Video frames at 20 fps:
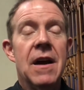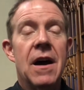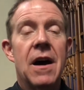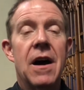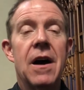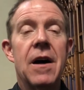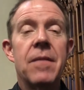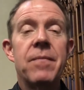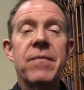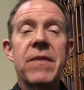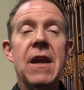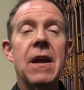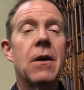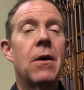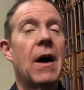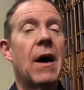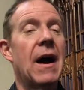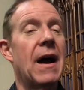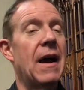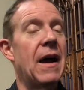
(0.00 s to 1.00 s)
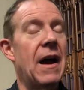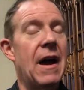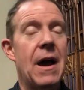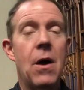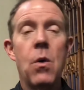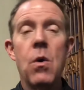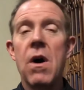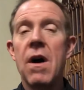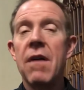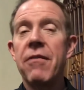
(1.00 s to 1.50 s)

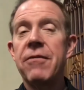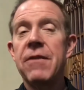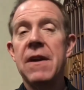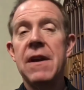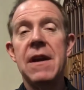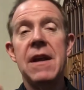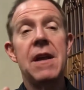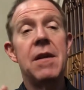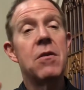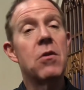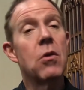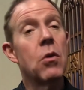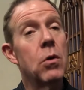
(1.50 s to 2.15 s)
How often in